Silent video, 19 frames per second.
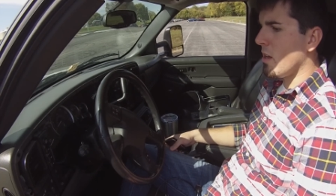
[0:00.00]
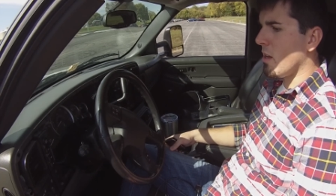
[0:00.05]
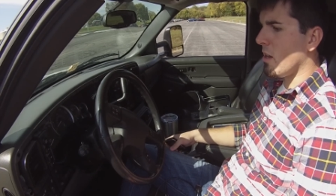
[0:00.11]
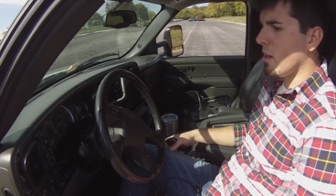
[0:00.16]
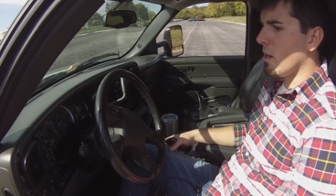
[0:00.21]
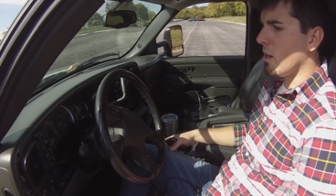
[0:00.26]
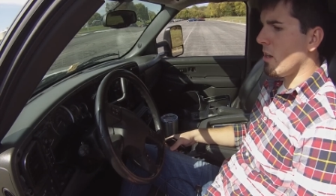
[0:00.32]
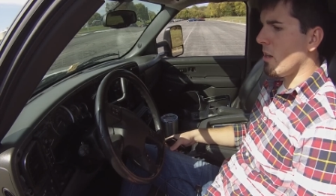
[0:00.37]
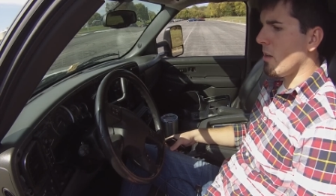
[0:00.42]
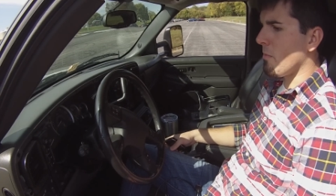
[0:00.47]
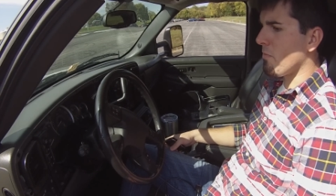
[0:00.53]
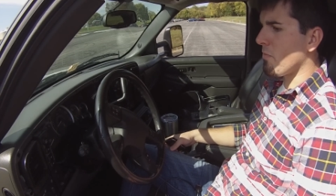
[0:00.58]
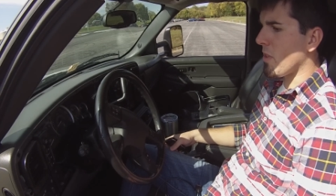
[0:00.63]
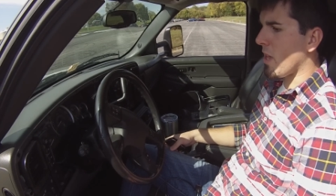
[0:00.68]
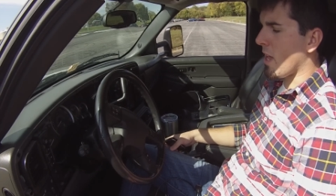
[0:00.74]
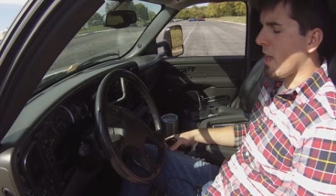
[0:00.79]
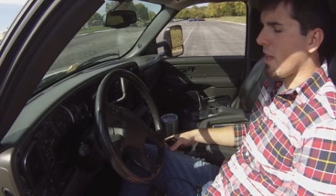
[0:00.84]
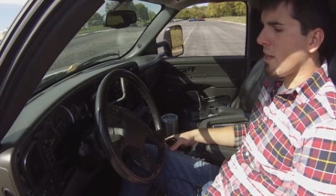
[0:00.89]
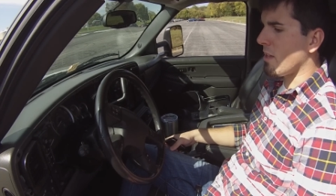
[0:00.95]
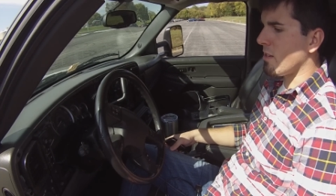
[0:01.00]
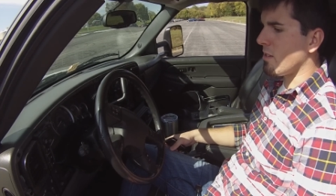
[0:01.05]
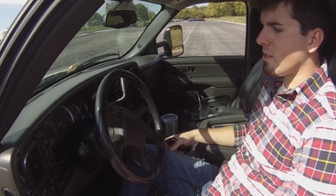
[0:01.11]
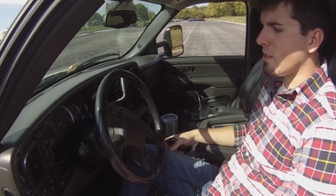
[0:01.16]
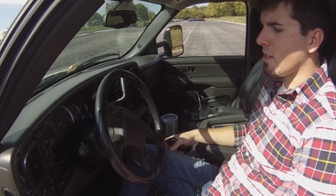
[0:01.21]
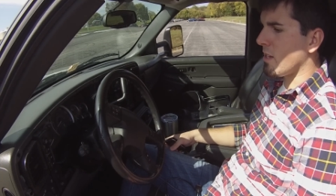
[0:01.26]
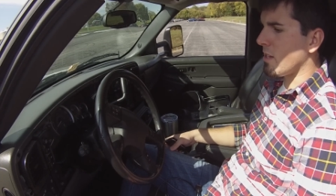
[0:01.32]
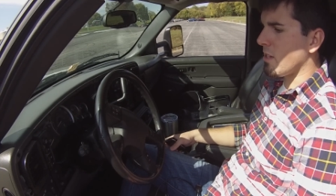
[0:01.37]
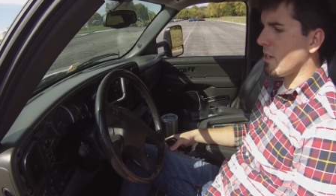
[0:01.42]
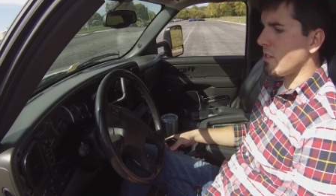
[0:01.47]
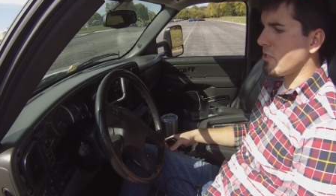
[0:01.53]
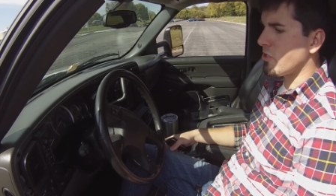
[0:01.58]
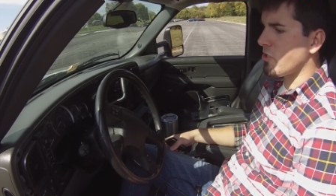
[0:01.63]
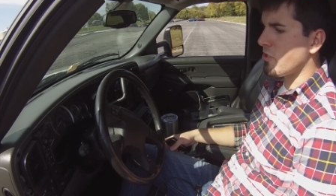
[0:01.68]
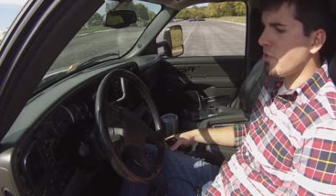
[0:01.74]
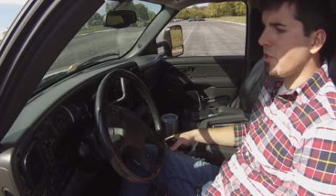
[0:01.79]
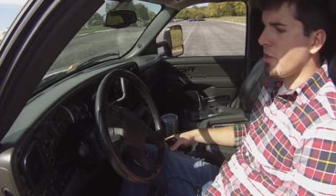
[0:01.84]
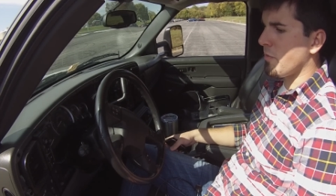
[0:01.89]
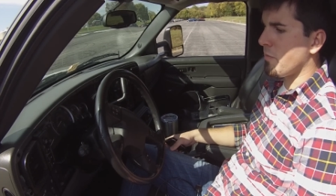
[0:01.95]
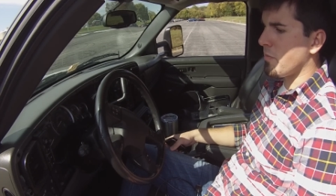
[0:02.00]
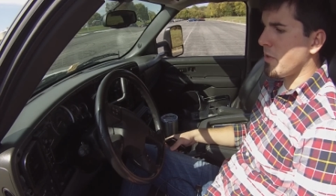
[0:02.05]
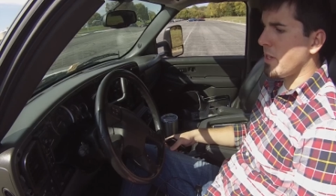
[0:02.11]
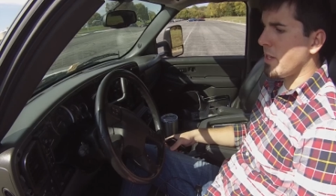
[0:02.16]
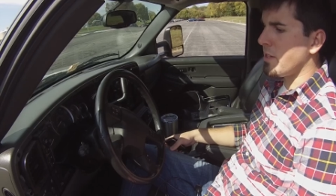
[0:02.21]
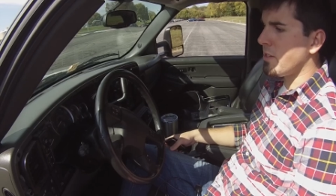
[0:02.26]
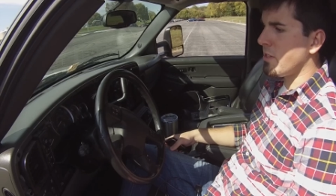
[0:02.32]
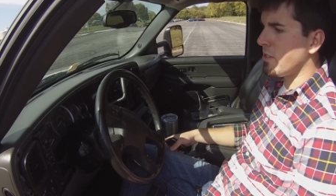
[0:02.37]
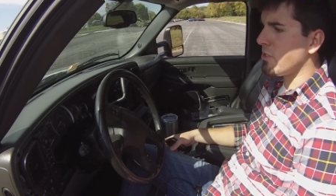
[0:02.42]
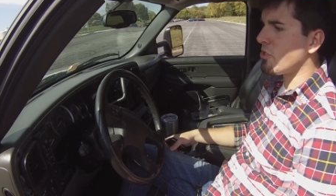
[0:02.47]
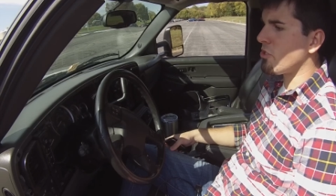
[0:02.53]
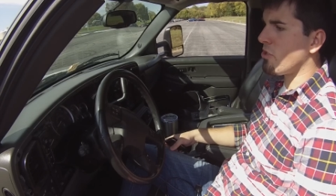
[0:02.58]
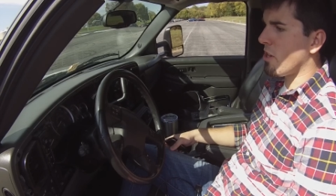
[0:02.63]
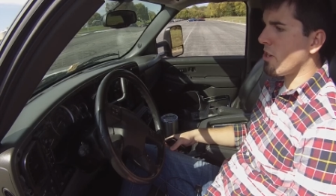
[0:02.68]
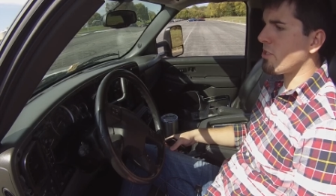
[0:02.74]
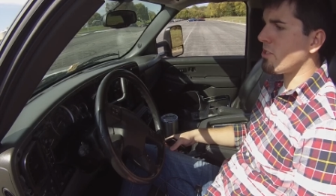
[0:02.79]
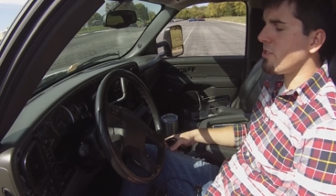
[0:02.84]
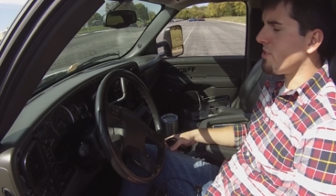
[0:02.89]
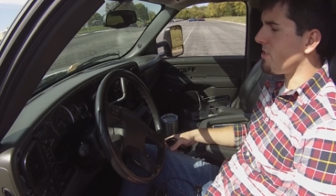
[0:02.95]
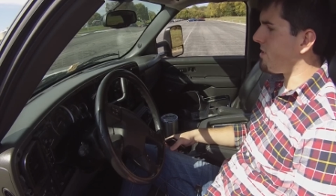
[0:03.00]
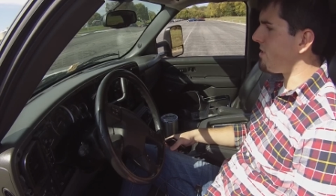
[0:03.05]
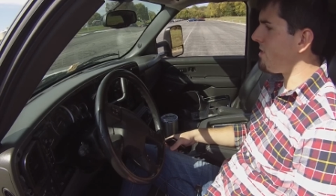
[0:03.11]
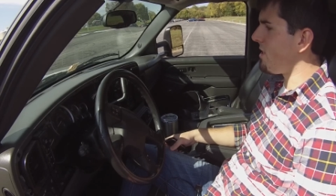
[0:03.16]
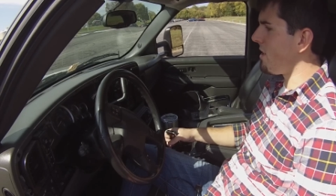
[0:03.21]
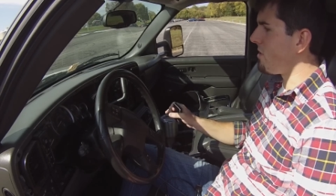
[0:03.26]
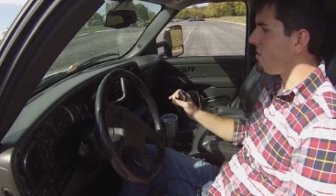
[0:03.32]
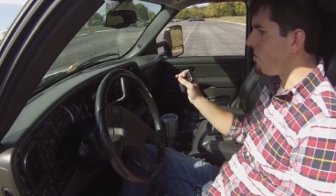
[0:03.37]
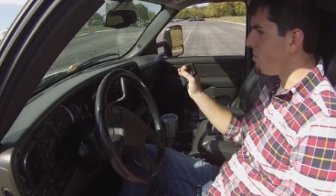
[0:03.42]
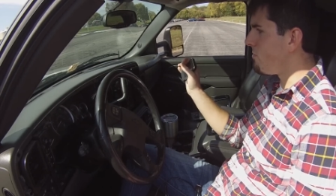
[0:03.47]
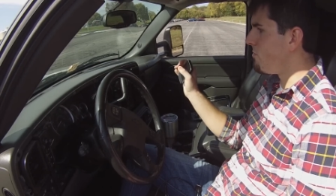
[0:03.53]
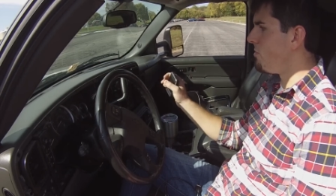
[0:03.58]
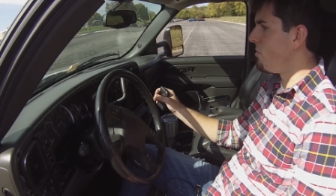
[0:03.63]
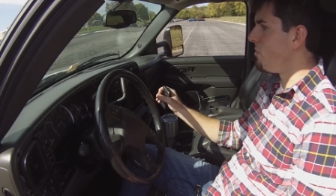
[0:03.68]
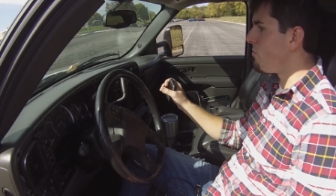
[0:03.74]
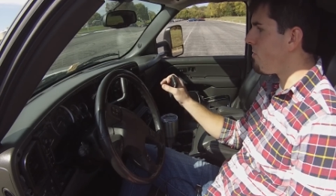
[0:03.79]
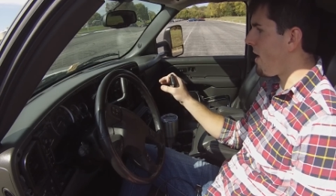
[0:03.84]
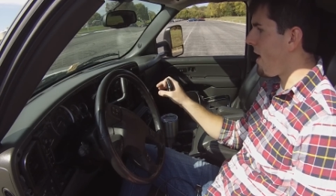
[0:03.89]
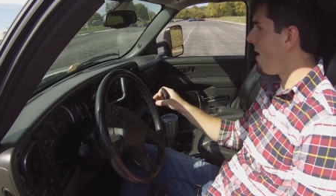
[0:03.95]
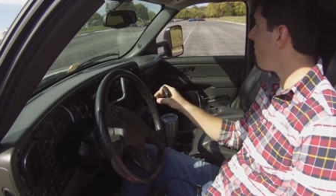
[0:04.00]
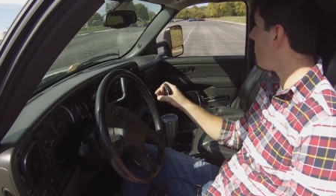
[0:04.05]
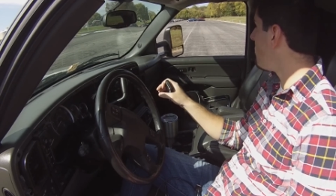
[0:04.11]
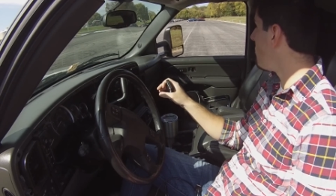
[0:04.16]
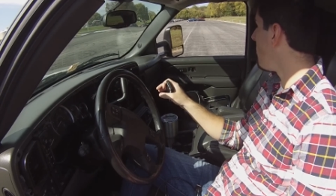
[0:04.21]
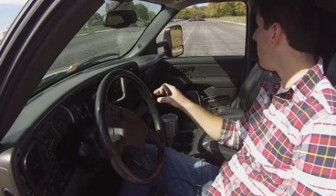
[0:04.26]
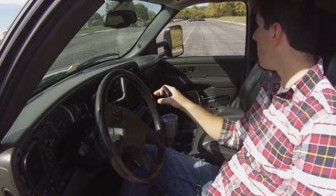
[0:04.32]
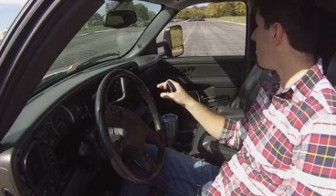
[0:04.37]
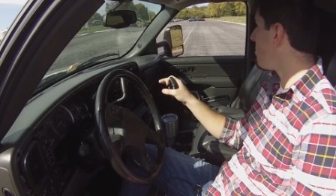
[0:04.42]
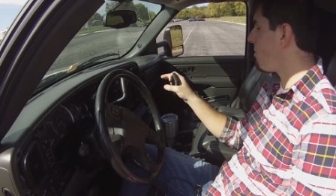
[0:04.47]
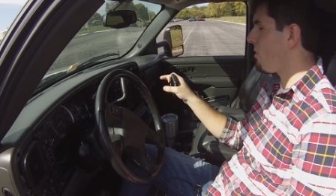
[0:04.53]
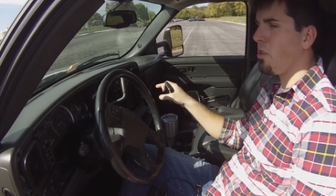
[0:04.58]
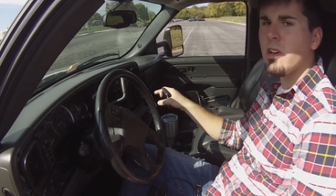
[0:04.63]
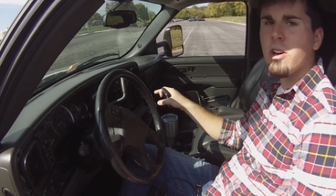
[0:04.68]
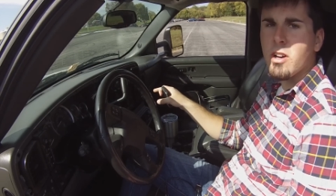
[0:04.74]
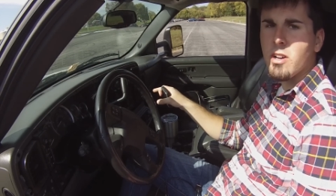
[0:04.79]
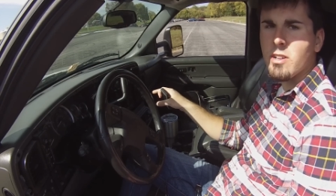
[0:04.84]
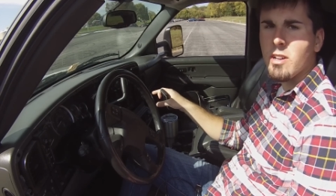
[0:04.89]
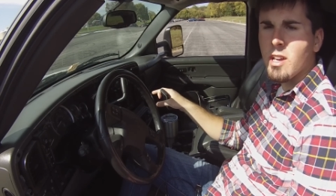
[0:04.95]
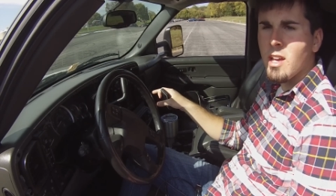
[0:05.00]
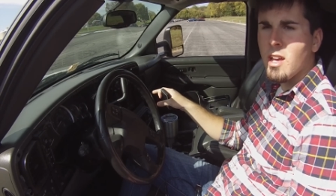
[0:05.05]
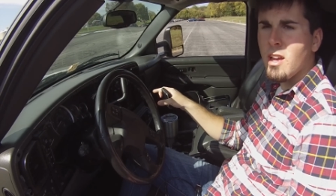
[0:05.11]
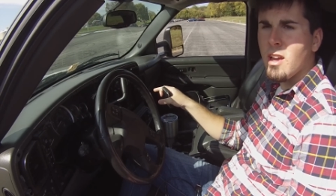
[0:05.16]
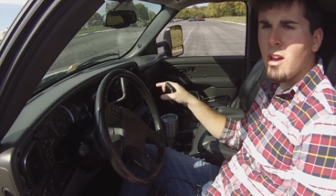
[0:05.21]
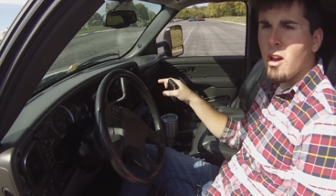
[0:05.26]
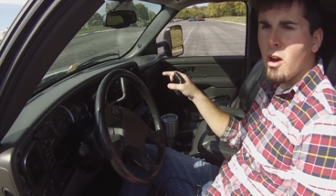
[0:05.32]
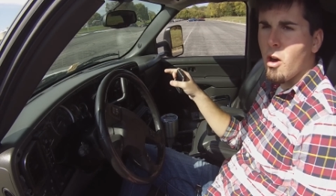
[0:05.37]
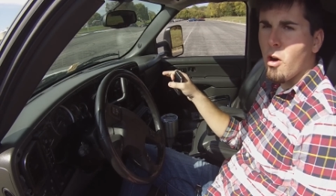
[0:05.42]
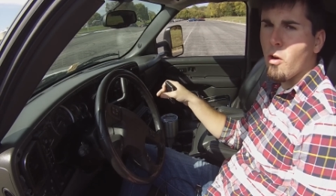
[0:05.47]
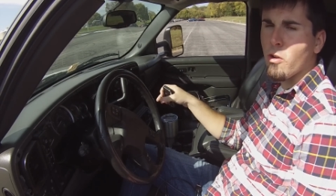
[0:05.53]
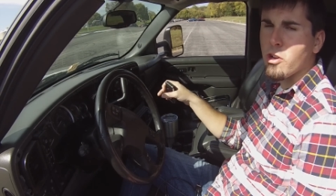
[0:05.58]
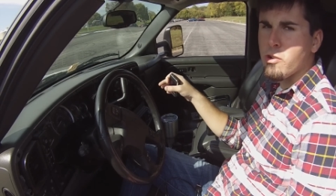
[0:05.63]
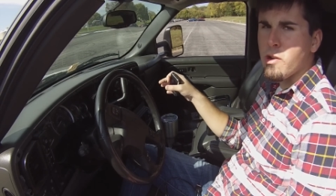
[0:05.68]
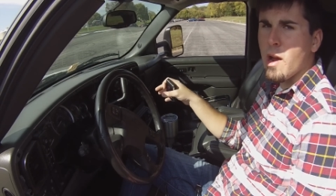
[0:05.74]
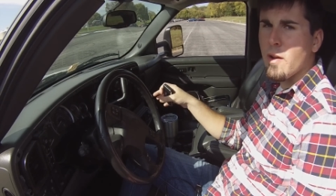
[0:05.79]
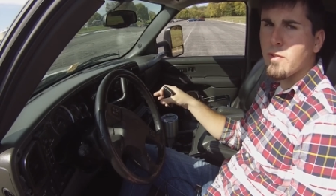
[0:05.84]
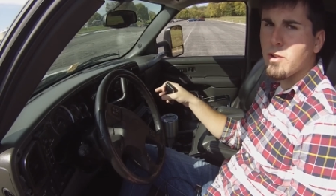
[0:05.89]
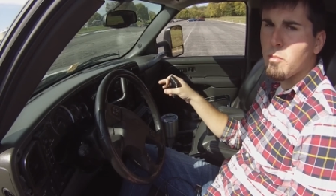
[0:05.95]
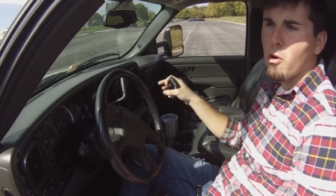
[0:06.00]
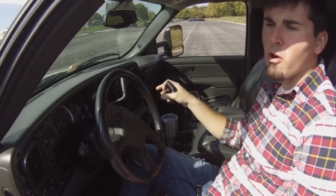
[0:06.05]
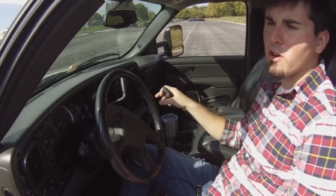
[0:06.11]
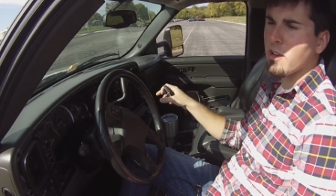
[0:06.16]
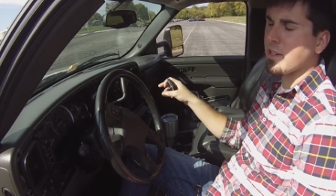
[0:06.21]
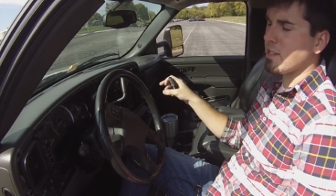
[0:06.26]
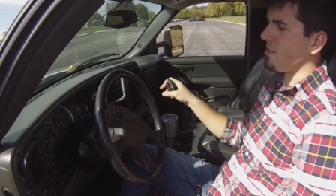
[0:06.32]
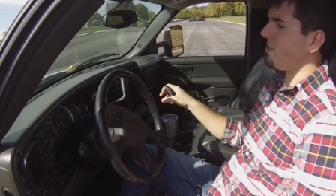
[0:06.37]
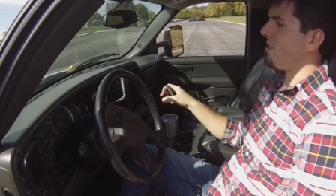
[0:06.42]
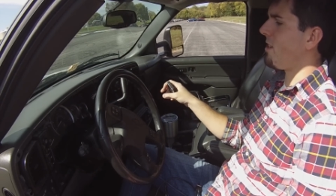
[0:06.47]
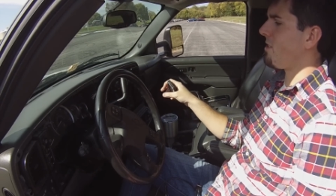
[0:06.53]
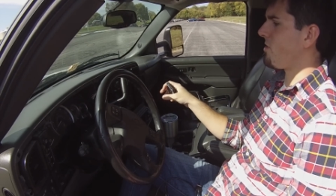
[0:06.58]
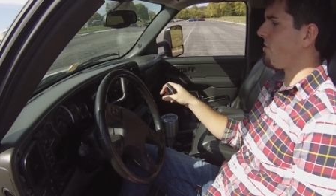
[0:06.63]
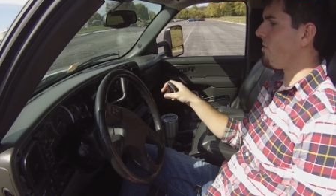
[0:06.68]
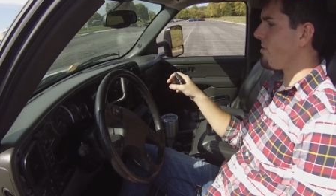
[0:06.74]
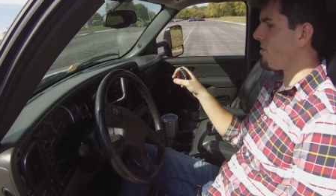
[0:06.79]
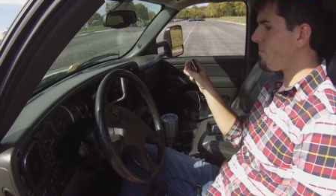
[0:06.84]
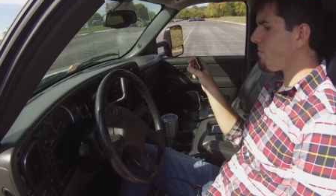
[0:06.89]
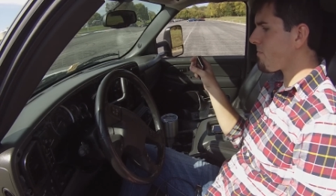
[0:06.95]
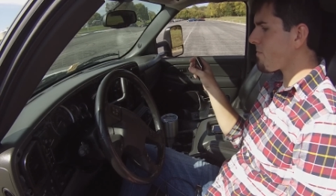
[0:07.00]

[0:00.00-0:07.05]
and sure enough, in the instructions it says you do have to unplug all your aftermarket accessories.